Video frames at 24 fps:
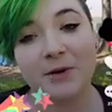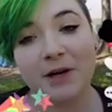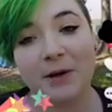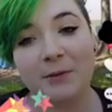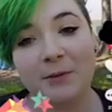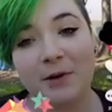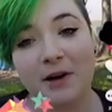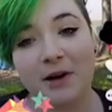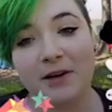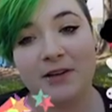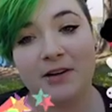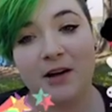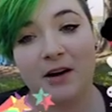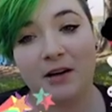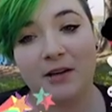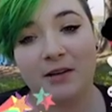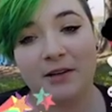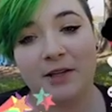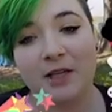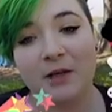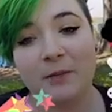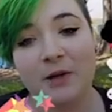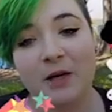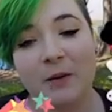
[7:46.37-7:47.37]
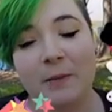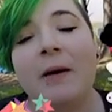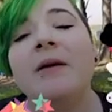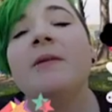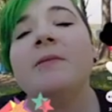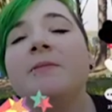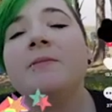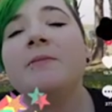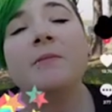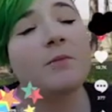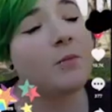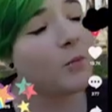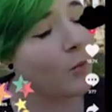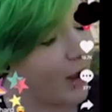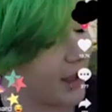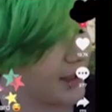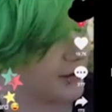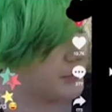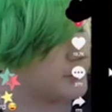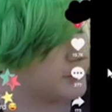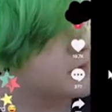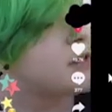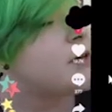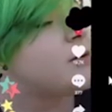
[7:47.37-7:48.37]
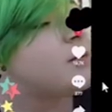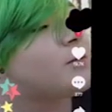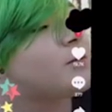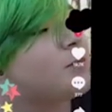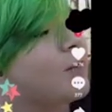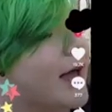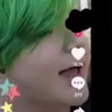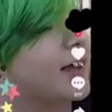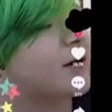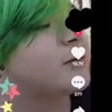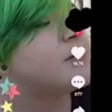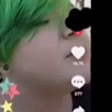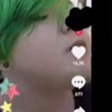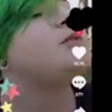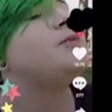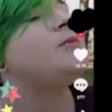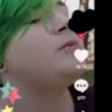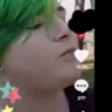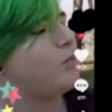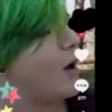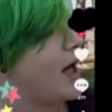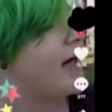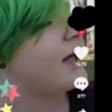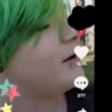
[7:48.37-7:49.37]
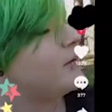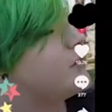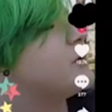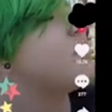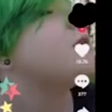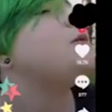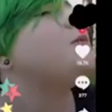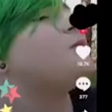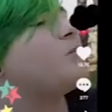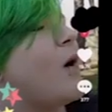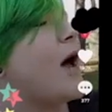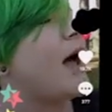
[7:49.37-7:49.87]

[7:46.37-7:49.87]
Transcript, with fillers: I wanted to talk a little bit about. Wow! Wow! Yeah. Wow! Wow!